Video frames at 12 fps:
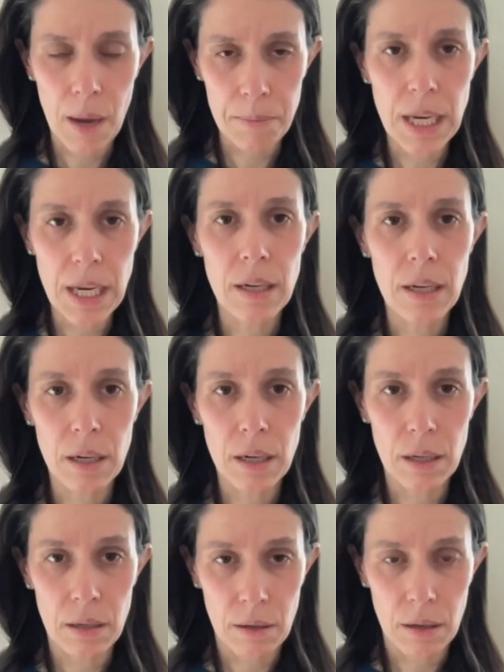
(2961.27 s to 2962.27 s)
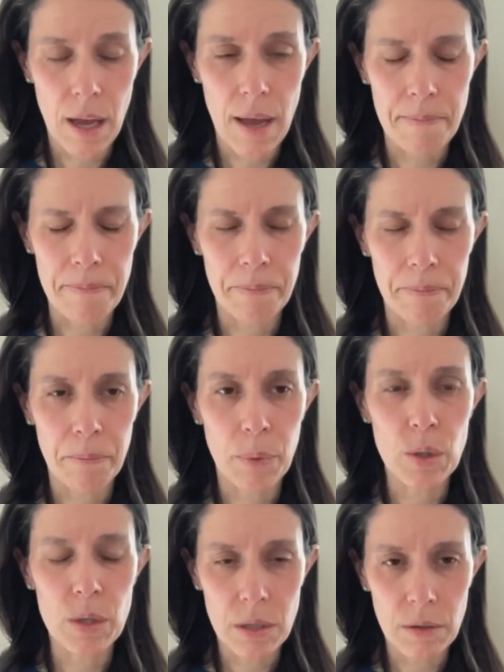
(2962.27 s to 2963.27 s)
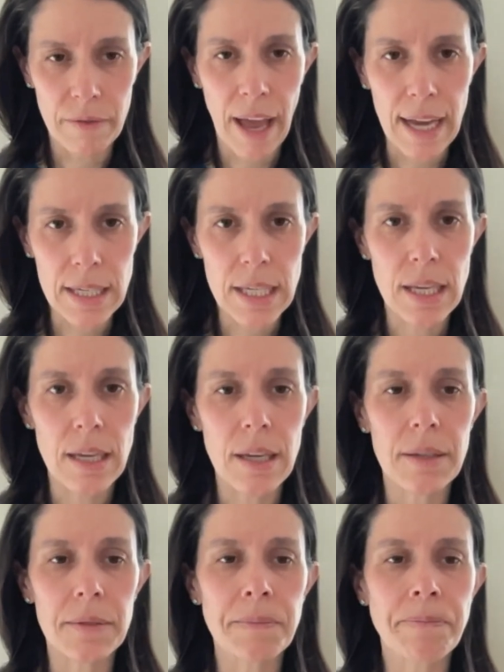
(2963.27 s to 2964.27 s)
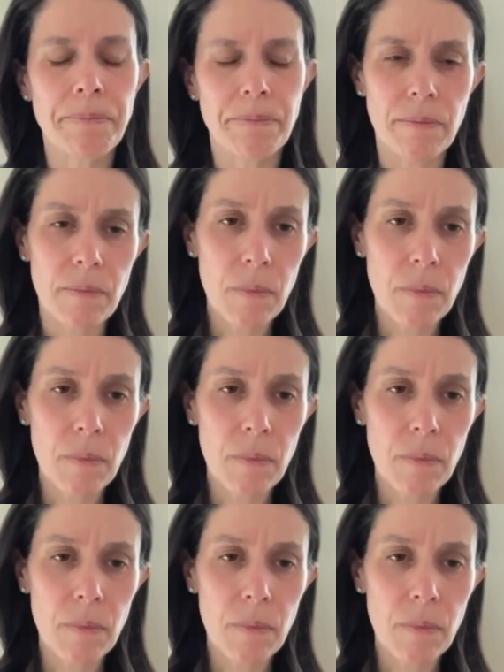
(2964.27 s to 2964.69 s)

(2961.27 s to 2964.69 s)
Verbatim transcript: updated booster vaccine.